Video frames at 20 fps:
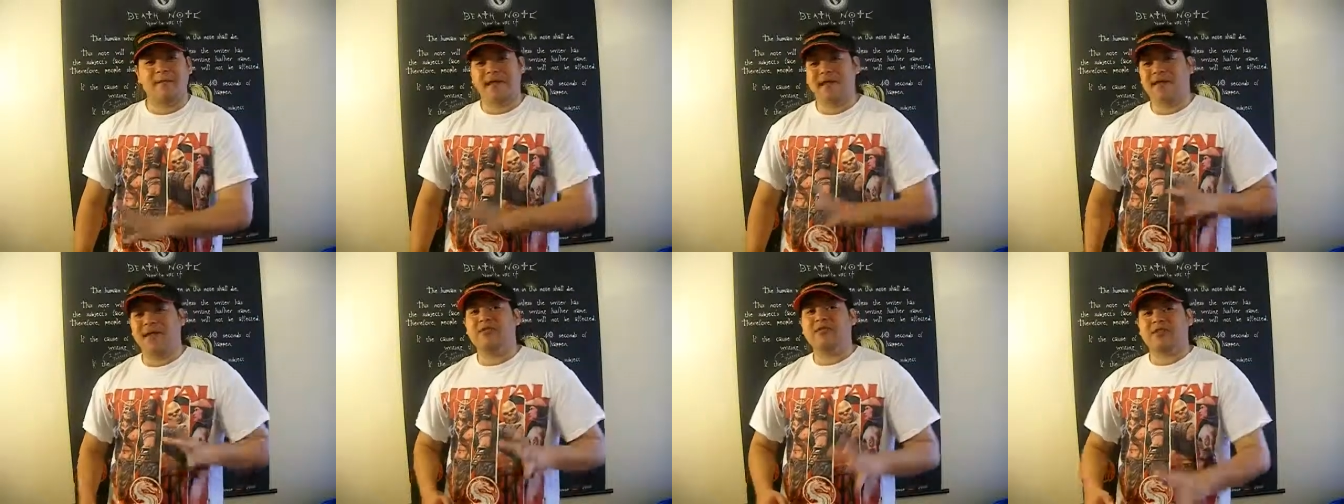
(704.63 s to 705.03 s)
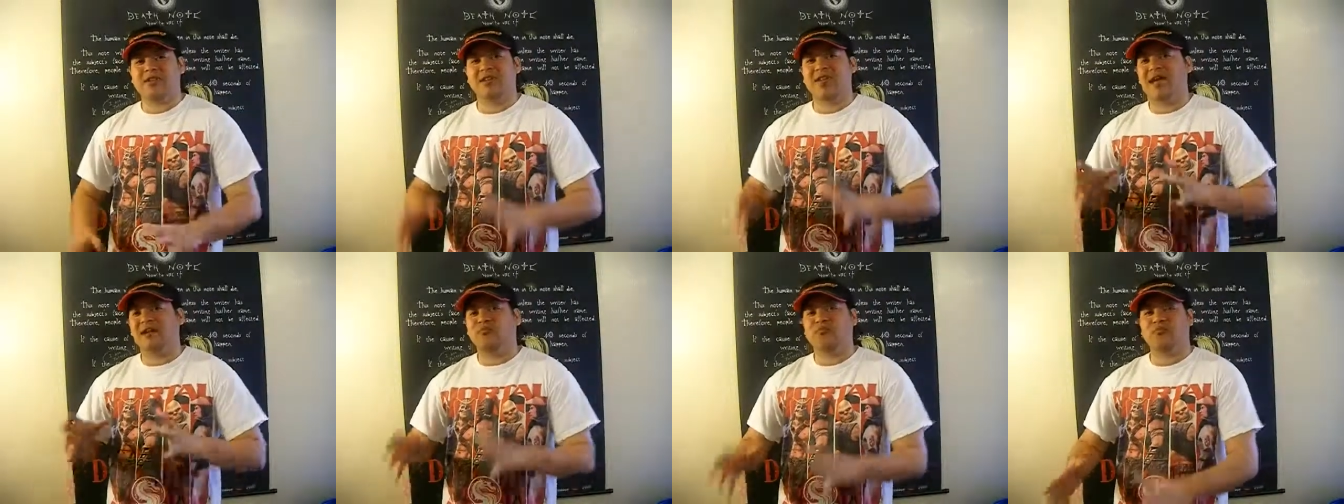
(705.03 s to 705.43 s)
Like, it was
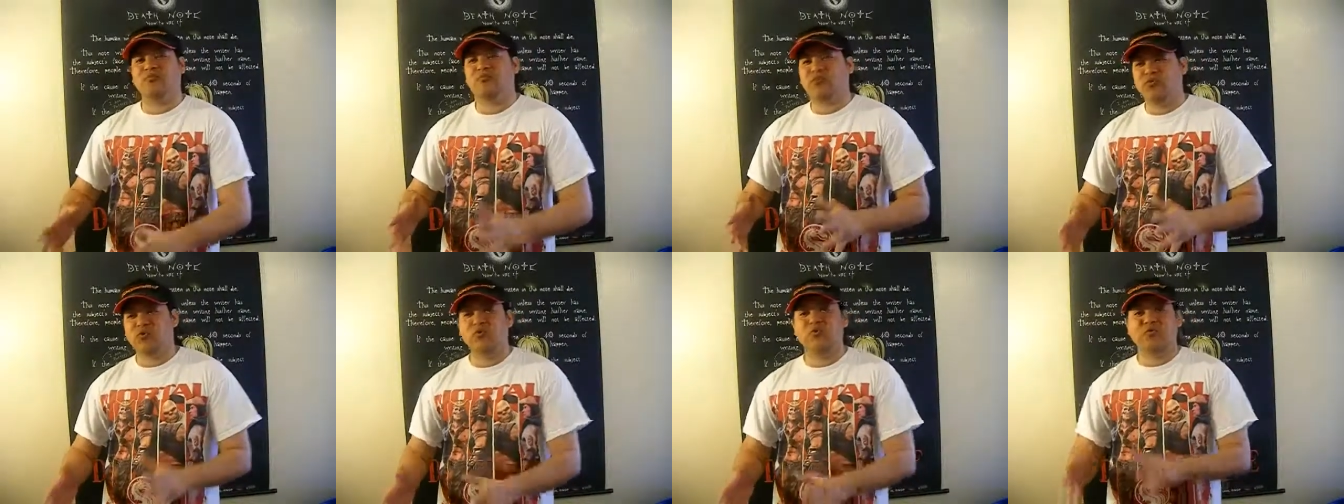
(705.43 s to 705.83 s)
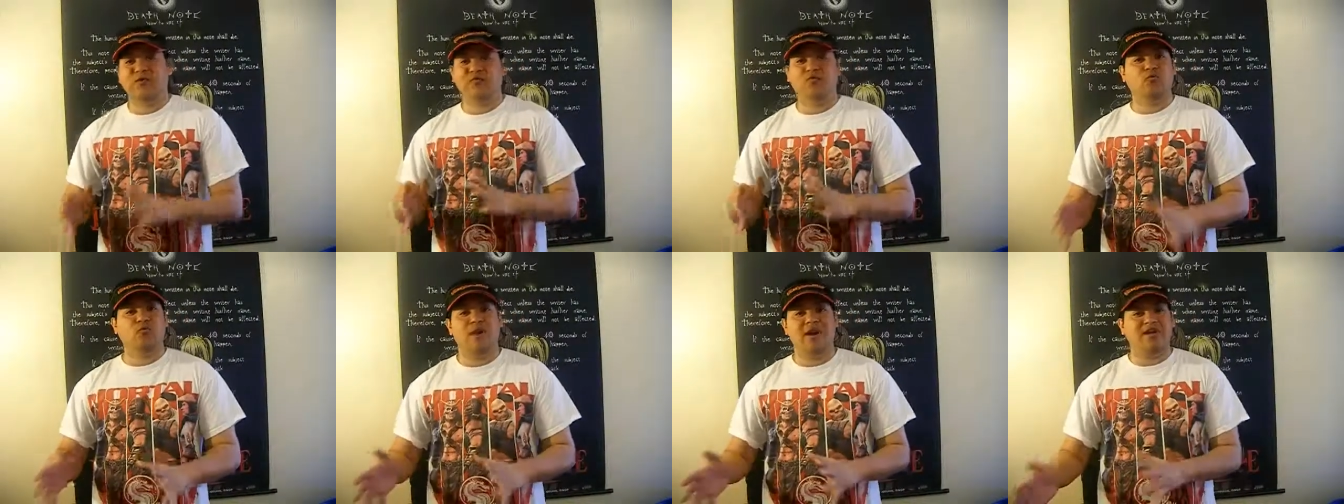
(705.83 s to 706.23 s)
an actual approved
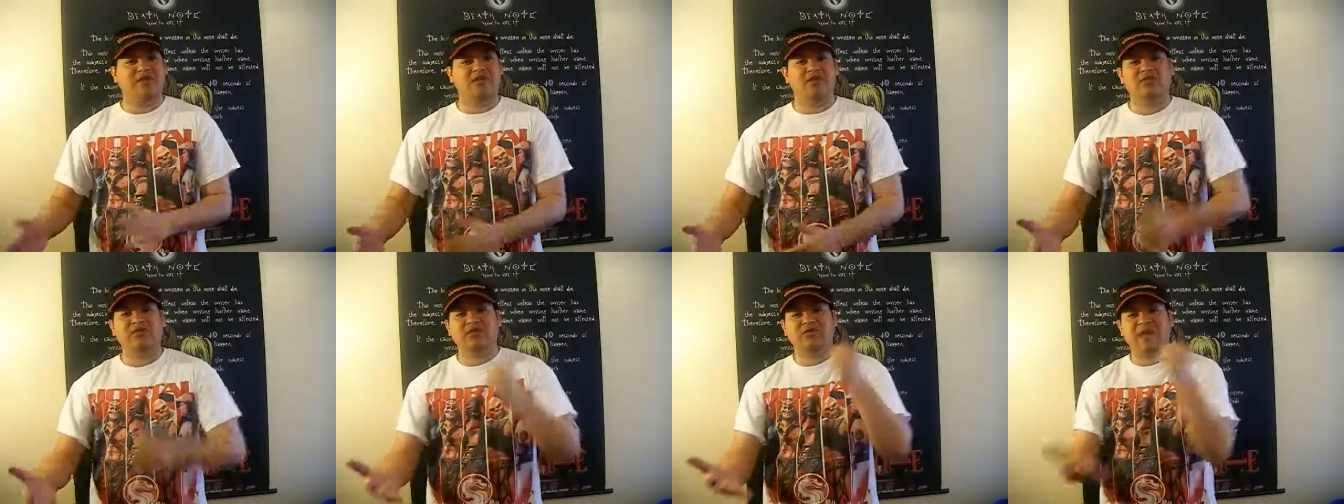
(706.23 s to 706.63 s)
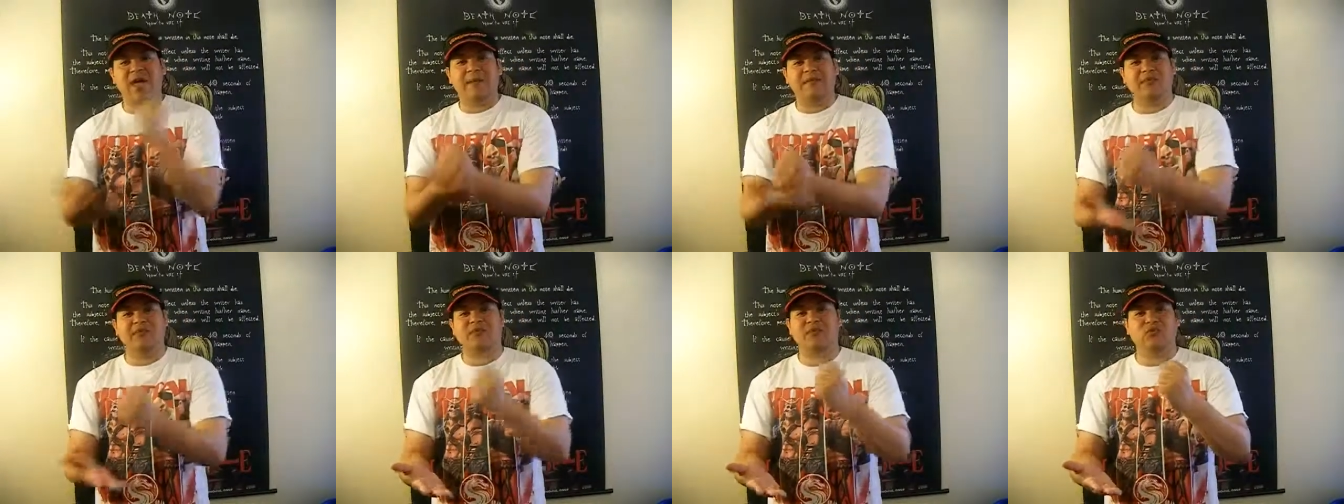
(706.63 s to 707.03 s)
quest, you know,
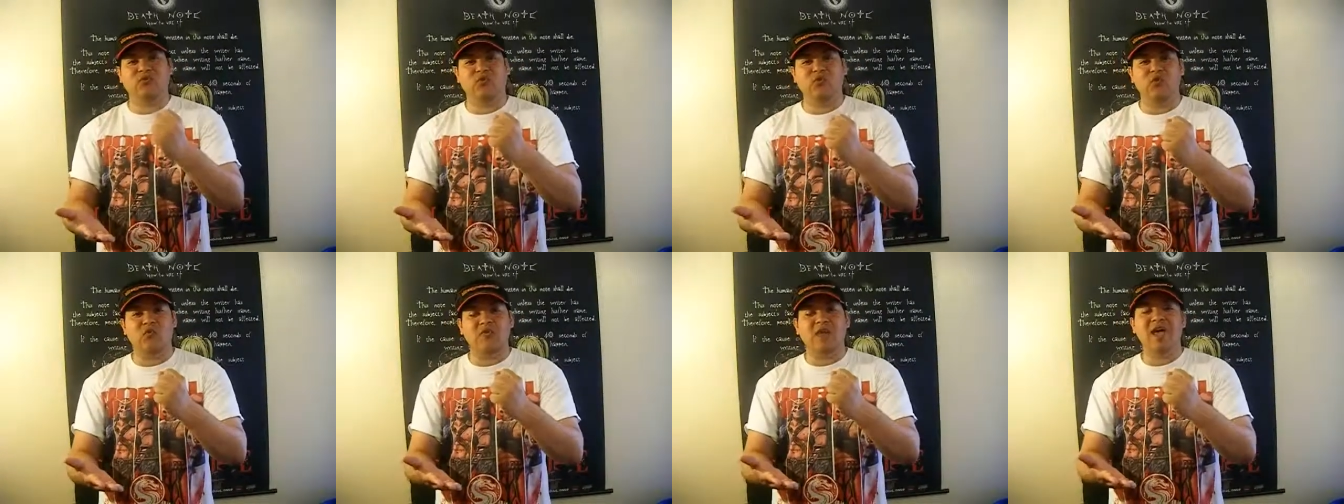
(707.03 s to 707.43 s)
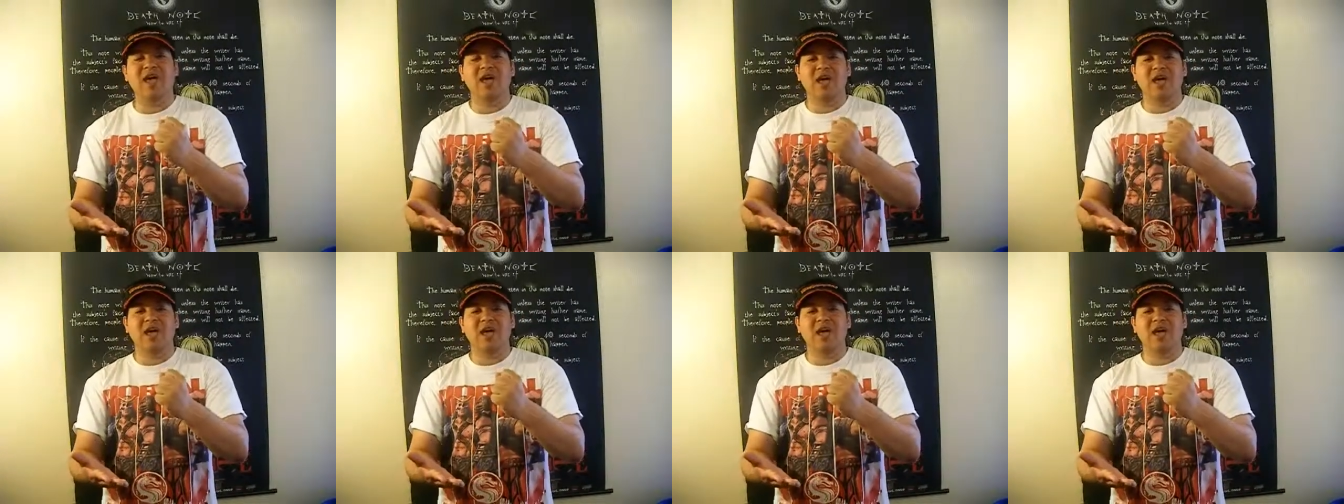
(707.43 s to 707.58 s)
Stanton approved.